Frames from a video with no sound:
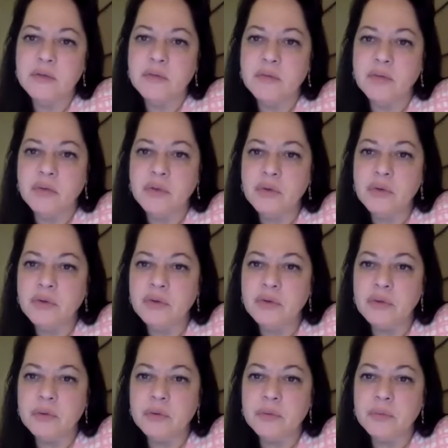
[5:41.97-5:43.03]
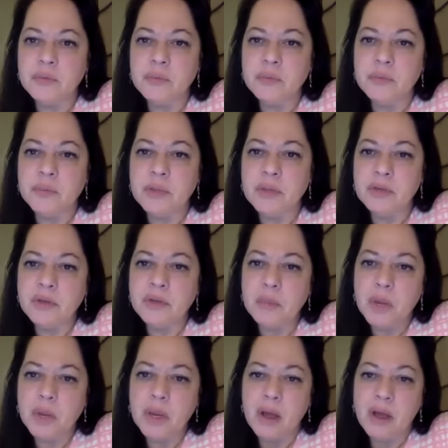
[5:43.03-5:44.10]
for you to be some
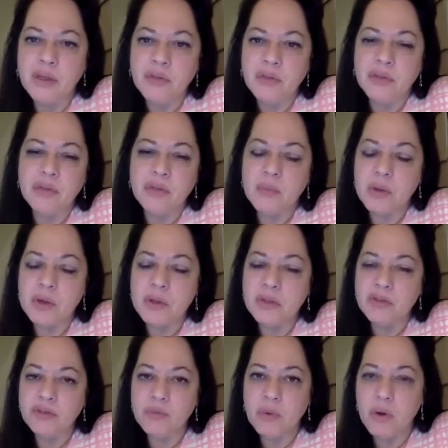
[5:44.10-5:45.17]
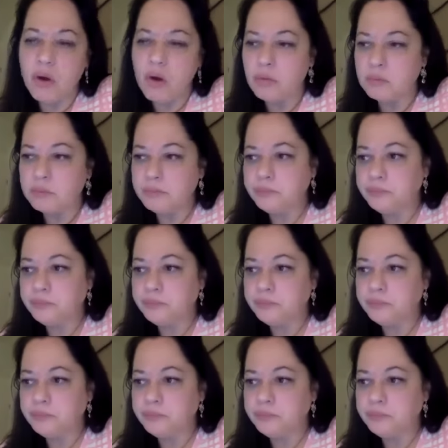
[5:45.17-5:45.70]
way other than the way that you are,